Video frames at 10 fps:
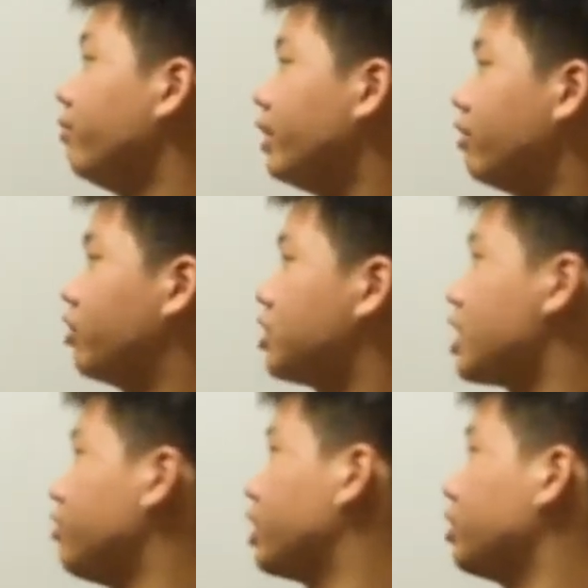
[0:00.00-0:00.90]
Now of course
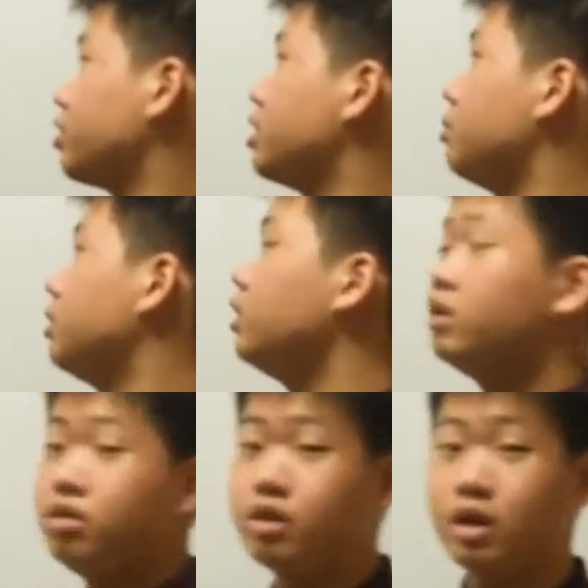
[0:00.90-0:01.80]
Avogadro's number,
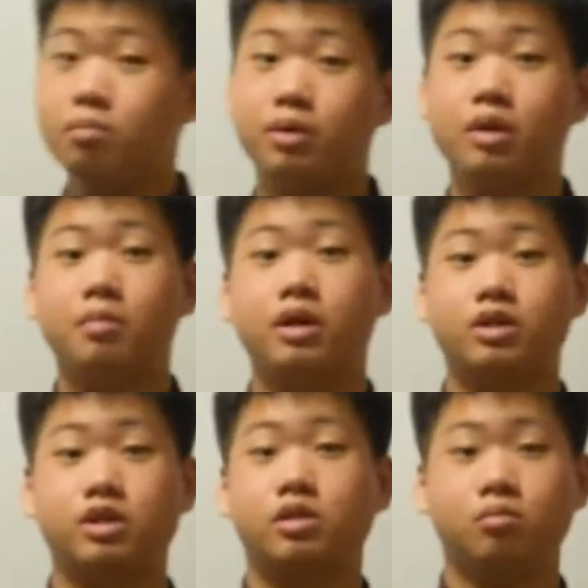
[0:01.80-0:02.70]
you can pretty
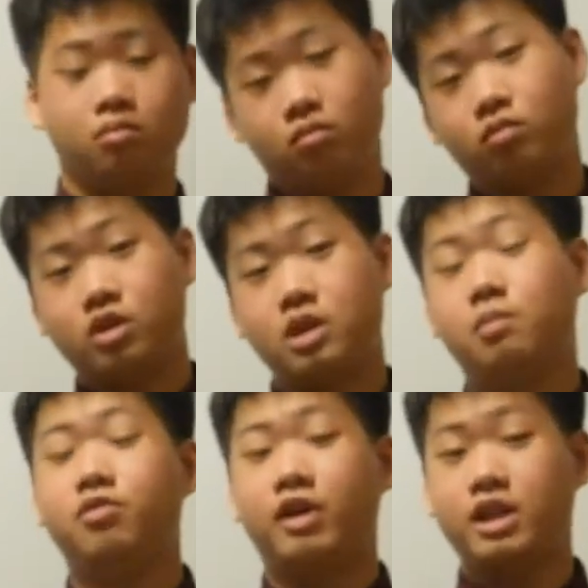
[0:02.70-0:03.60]
much
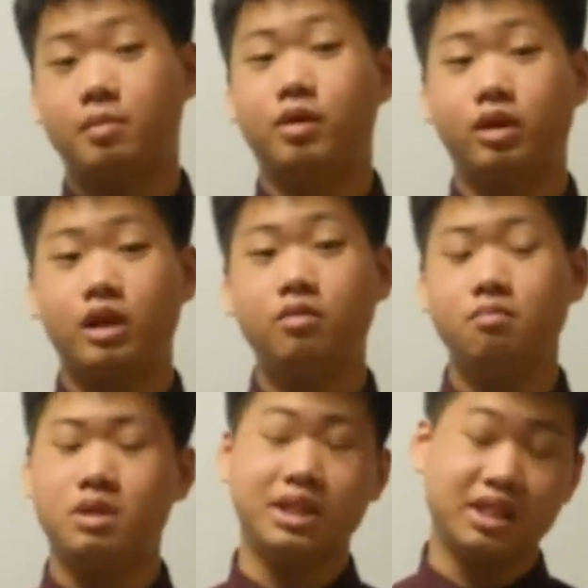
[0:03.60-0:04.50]
simplify them out again
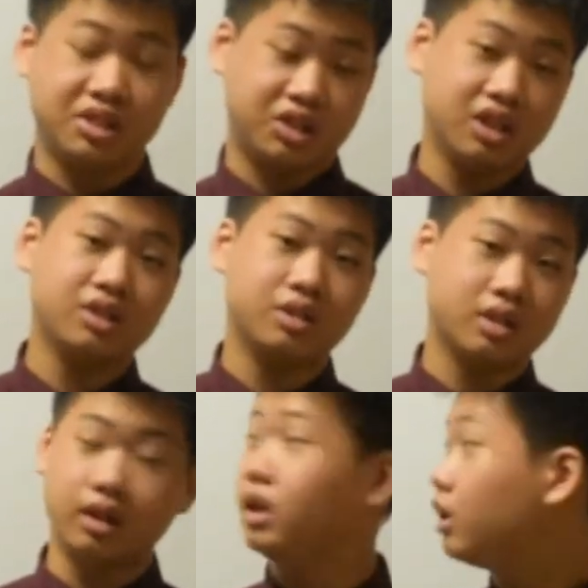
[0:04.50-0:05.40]
since it's just
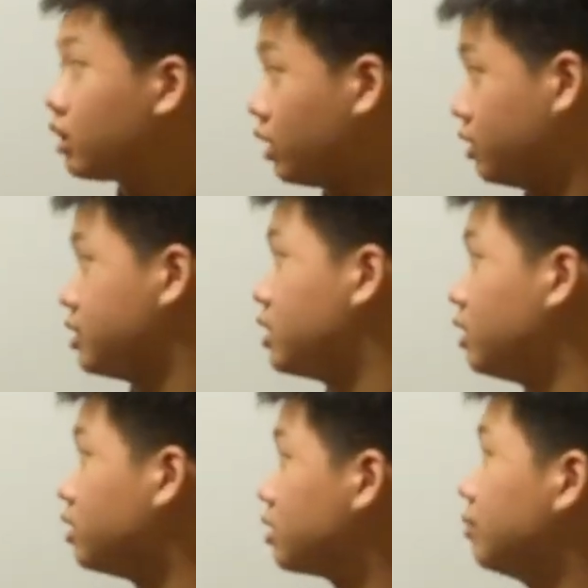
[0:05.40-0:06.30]
a
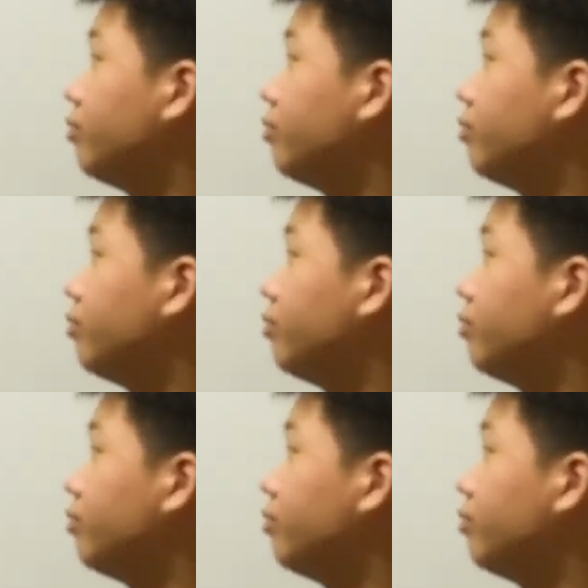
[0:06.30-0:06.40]
constant.